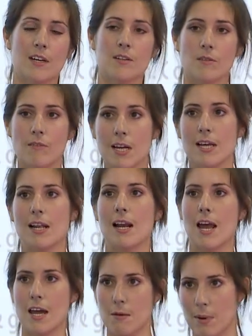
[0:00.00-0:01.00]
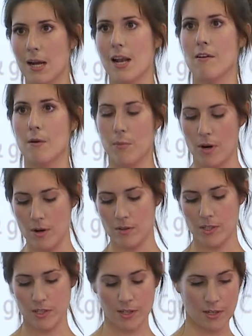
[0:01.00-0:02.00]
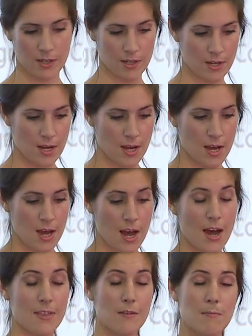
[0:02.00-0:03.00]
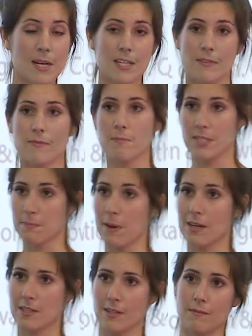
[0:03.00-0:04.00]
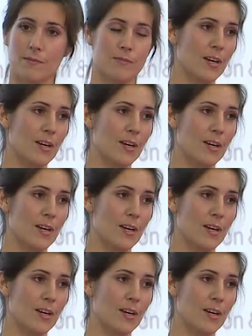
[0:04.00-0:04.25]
So really a layer-by-layer approach. And there are many different perspectives